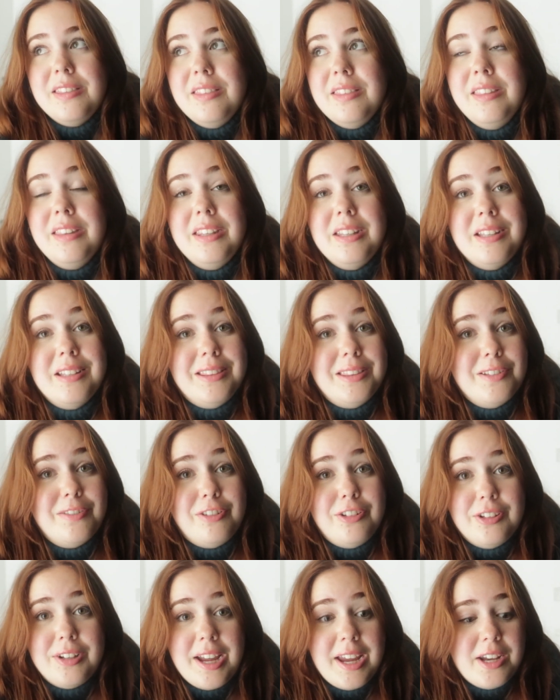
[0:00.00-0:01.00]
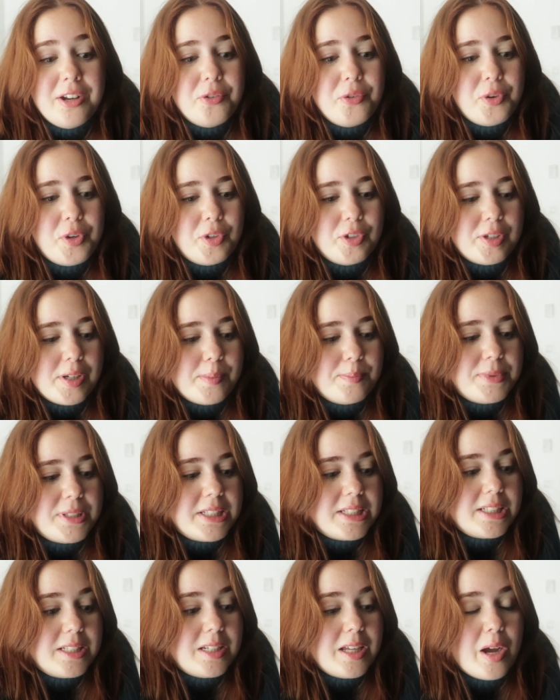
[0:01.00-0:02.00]
The volcano
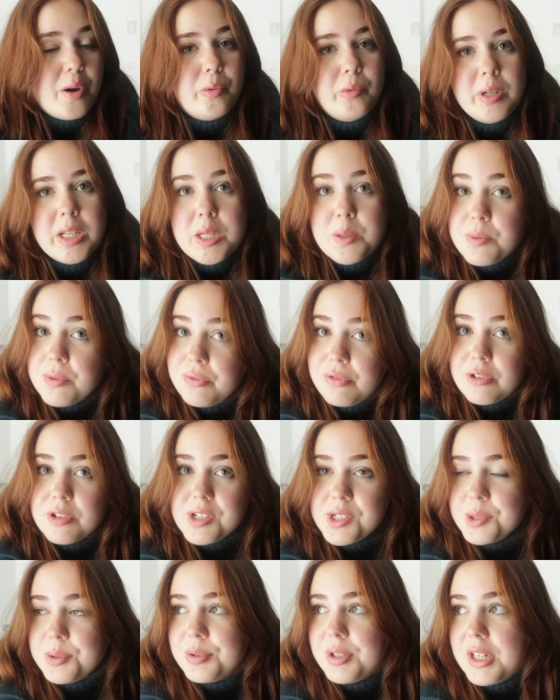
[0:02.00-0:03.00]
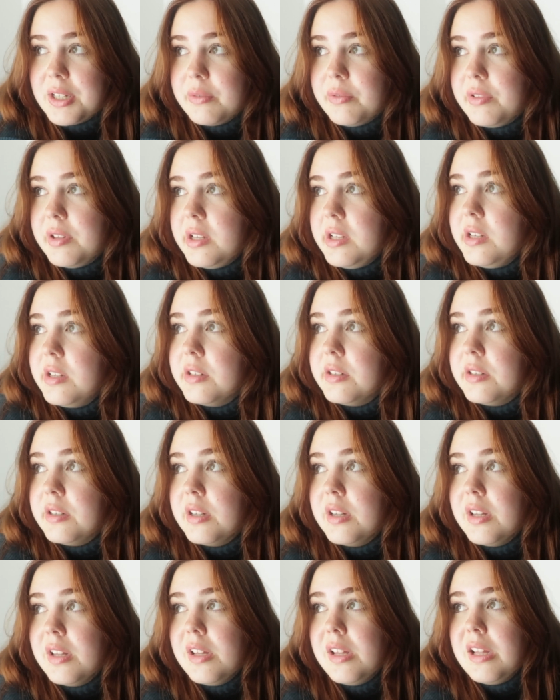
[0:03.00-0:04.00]
erupted a week before I arrived
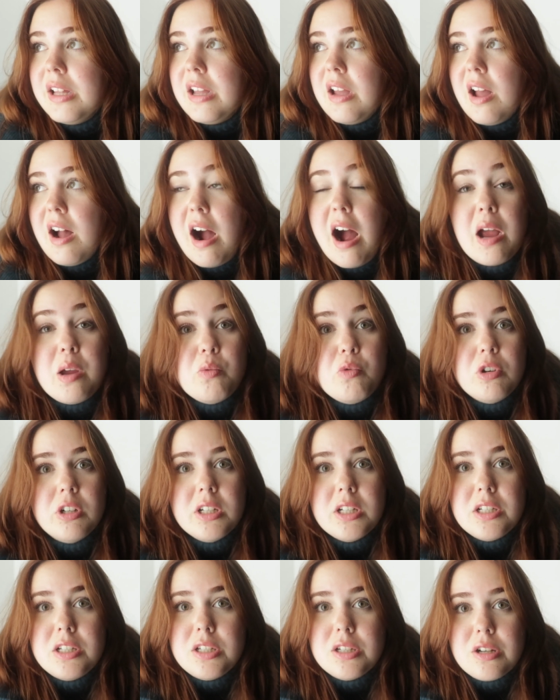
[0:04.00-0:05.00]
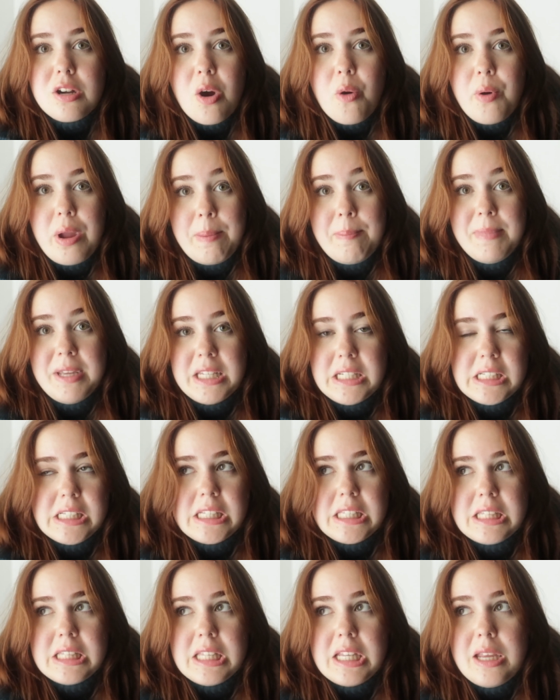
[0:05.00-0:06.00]
here. I wanted to go
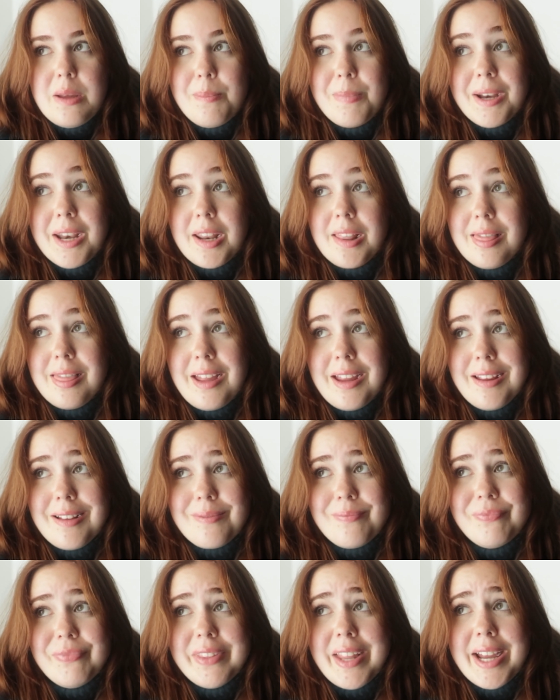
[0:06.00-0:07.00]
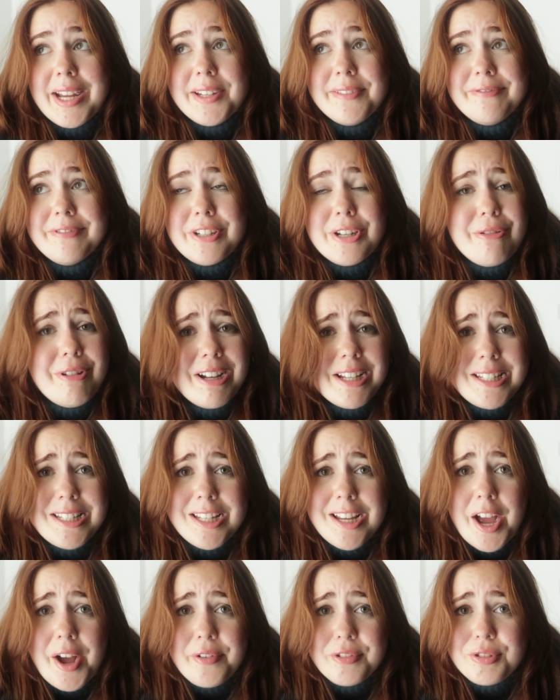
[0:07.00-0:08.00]
immediately, but like I have no
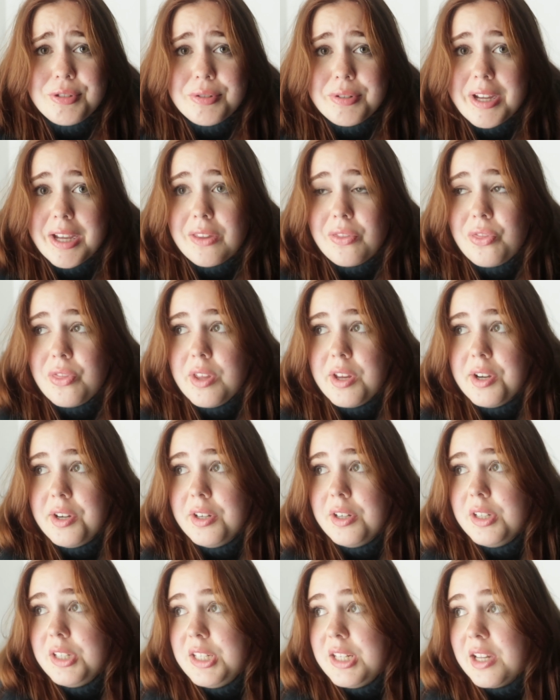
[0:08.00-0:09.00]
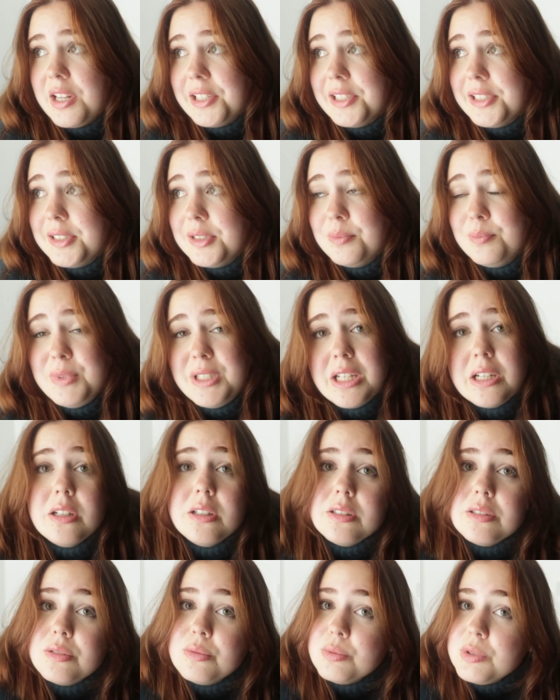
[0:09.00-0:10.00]
idea how to get there yet
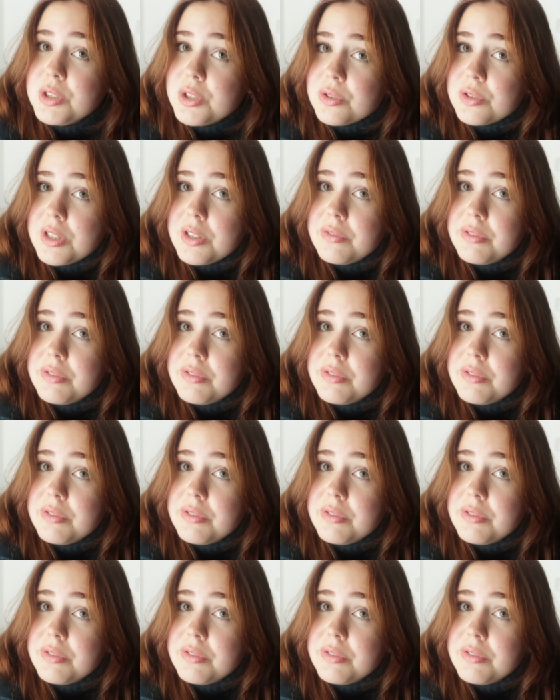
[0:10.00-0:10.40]
because we don't